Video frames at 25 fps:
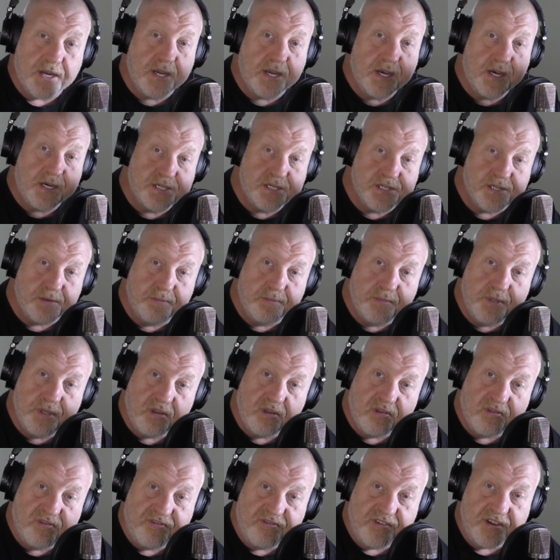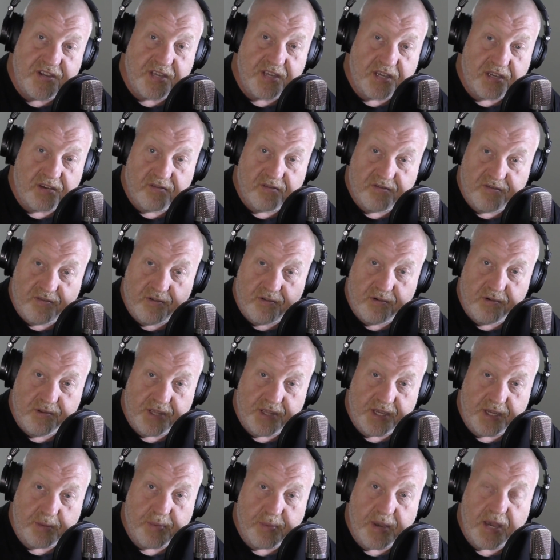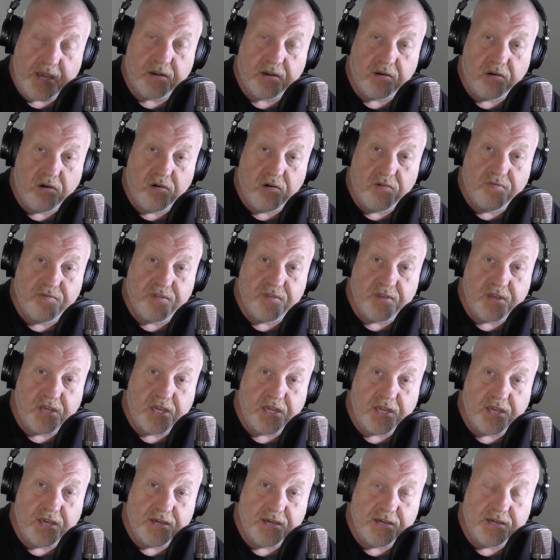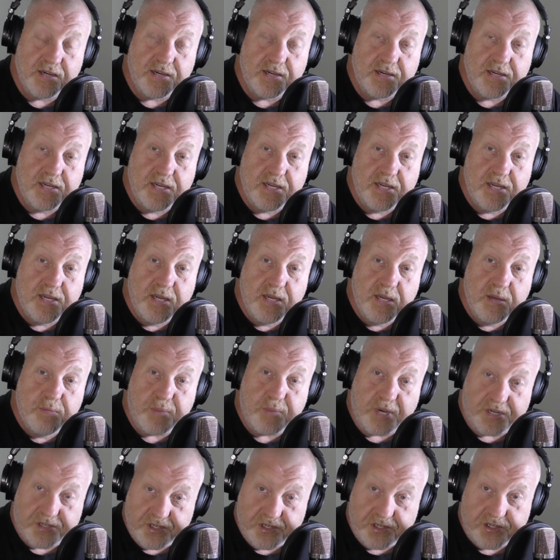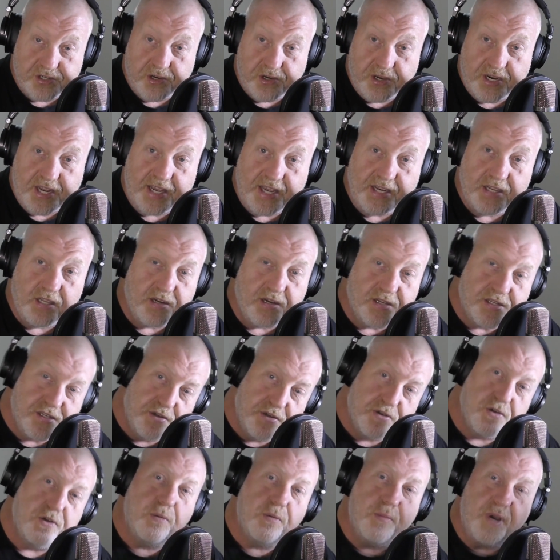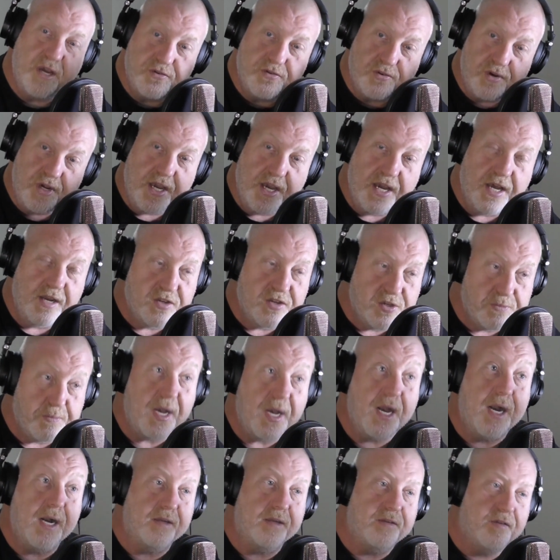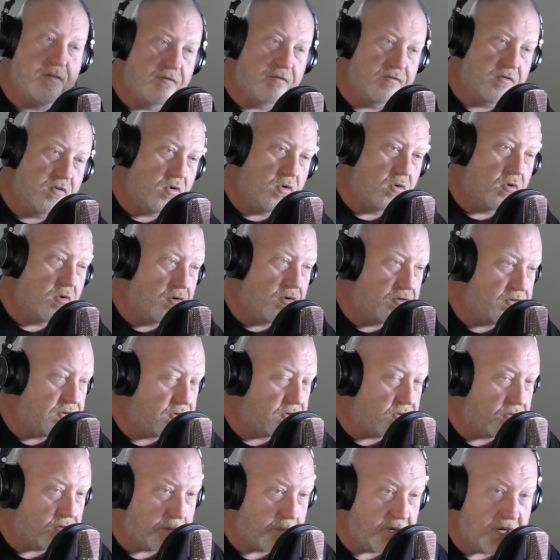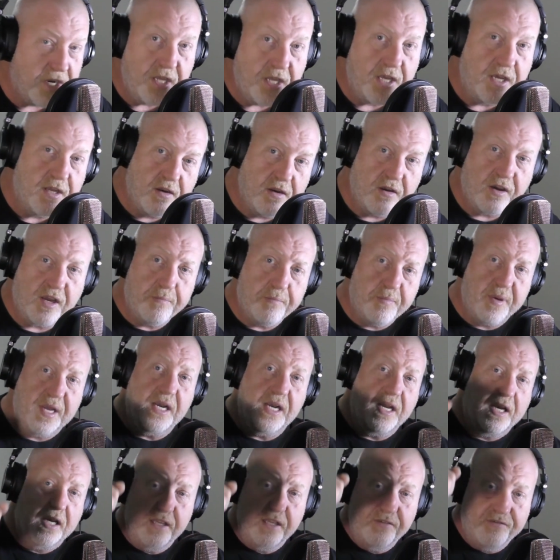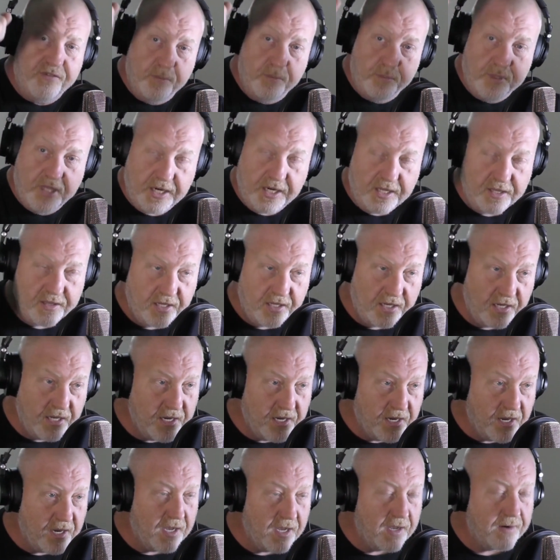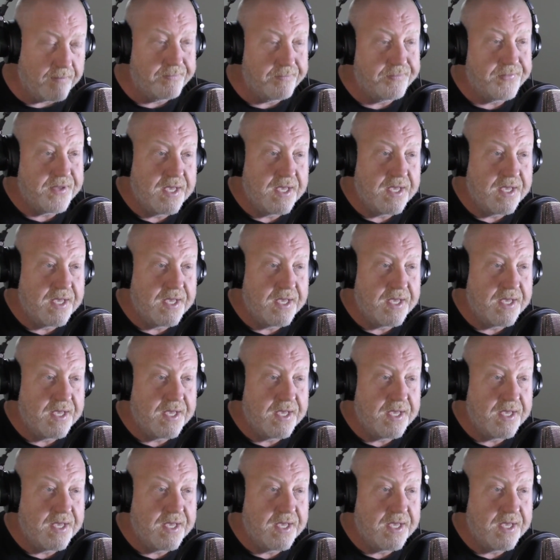a custom little fitting for the back of the passenger side headlight. So I took the battery out, sparked, of course, because I'm an idiot and I could barely lift the bloody thing getting it out.